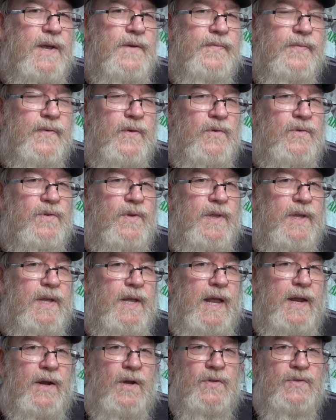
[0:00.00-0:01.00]
through to
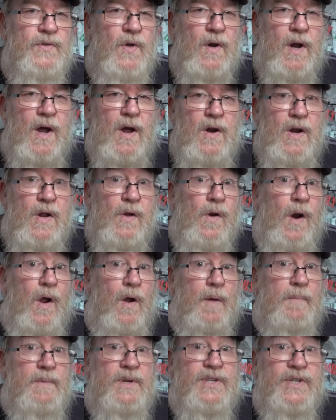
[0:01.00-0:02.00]
the end, because not only will
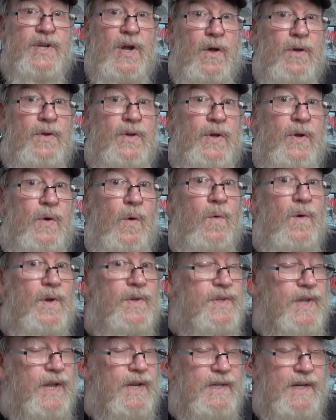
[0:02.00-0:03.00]
I be showing you all
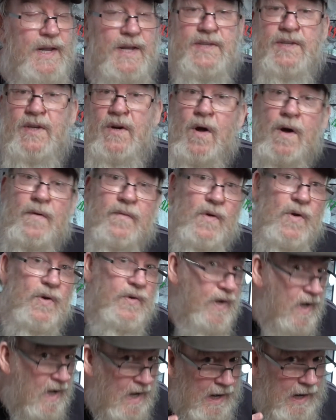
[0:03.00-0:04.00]
the techniques that I've
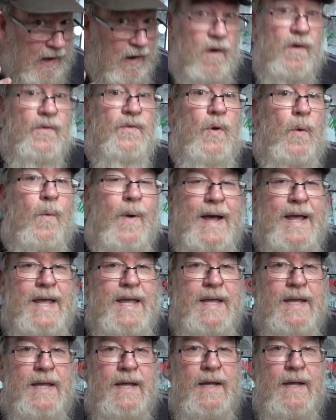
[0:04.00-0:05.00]
learned along the
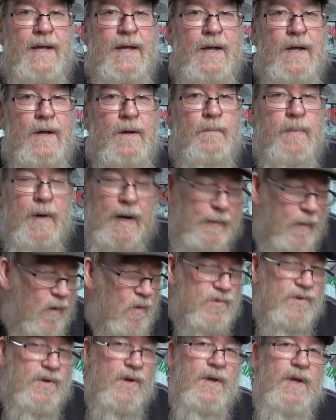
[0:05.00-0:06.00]
way, but I'm
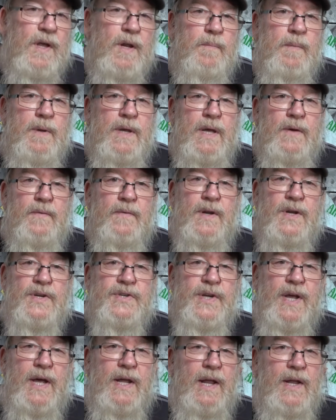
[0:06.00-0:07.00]
also going to be giving a
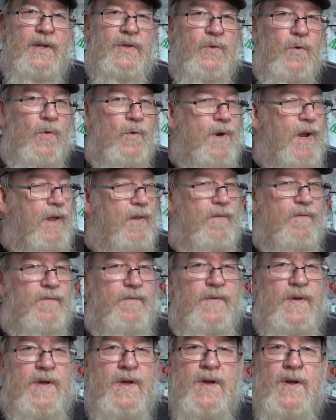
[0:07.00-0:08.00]
shout out to another
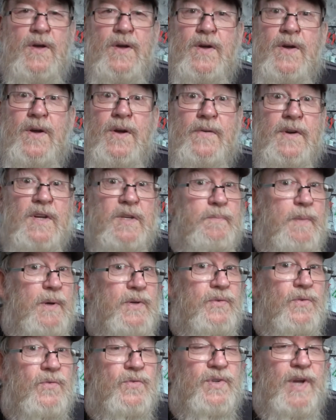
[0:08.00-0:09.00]
very
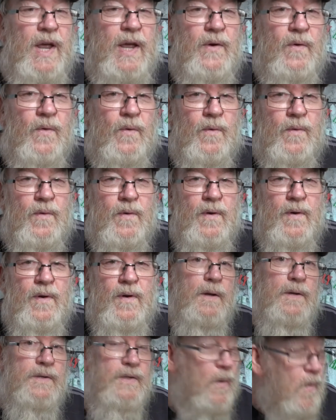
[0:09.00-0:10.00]
special channel.
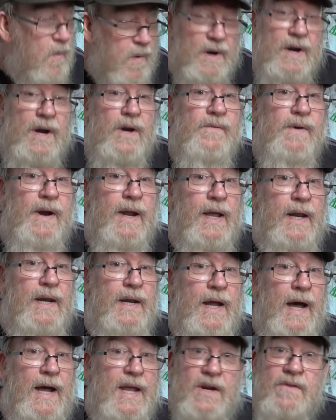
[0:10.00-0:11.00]
So what do you reckon?
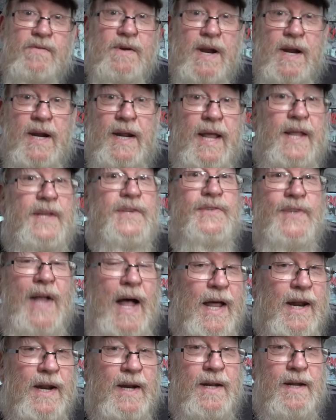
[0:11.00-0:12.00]
Are you ready to get
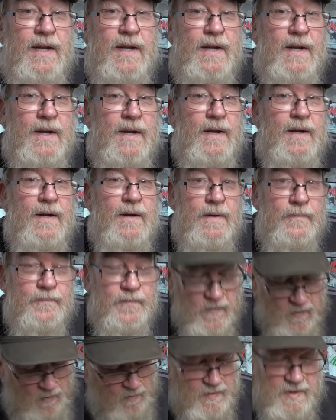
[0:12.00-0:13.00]
started?
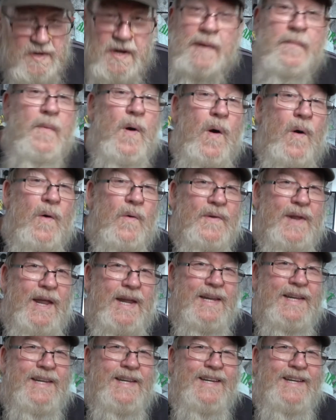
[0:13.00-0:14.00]
Come on then.